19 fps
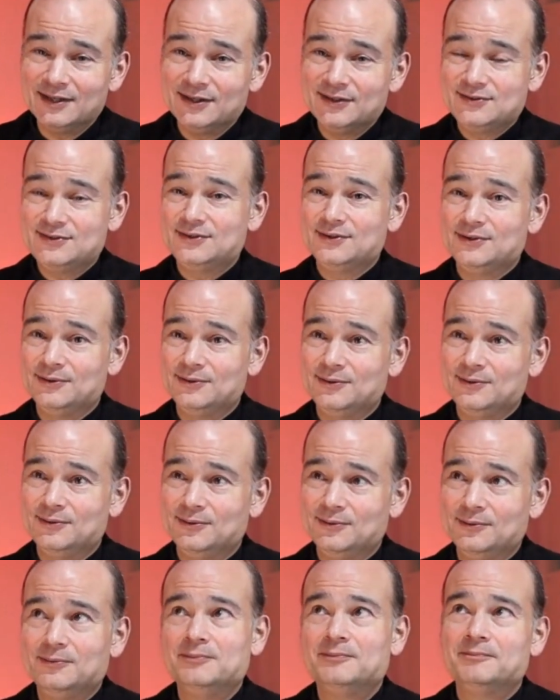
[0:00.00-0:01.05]

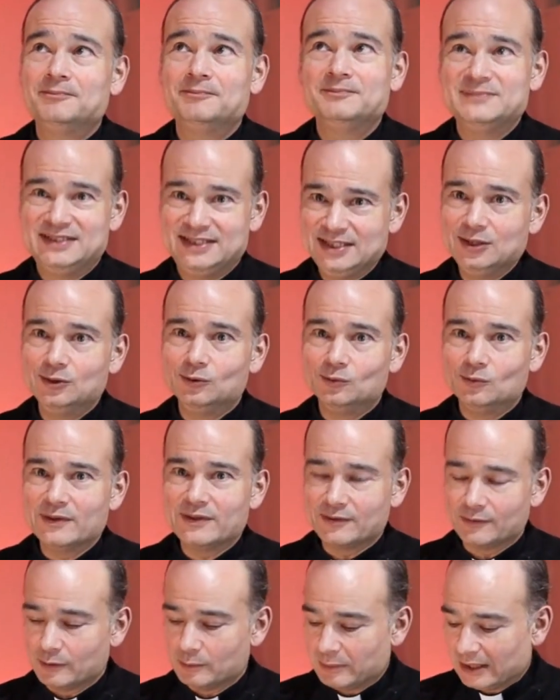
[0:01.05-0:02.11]
to deal with
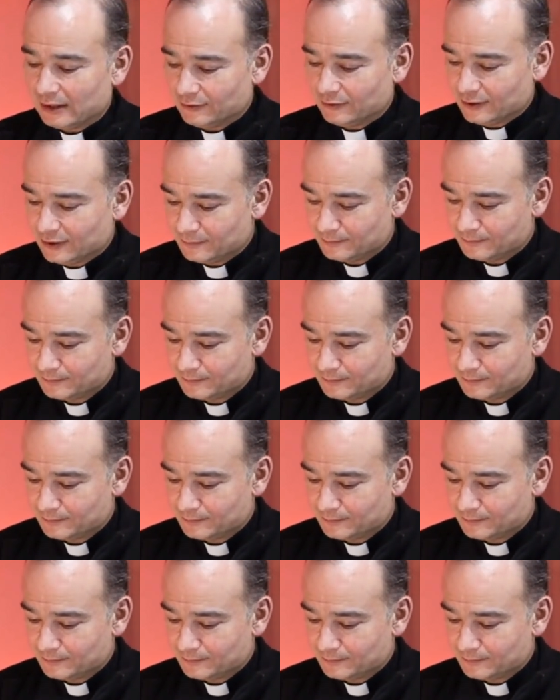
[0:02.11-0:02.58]
the rebellion.